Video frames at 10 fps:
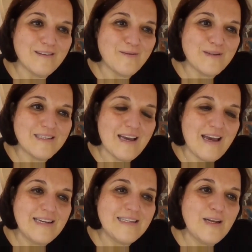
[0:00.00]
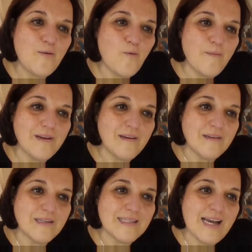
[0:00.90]
It was eighteen
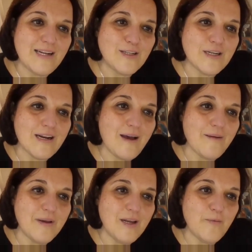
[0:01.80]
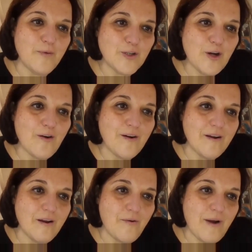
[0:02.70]
women decided to climb
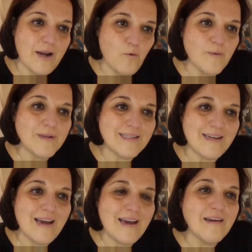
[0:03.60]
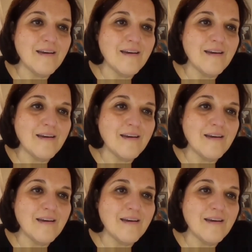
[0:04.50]
Kilimanjaro around Women's Day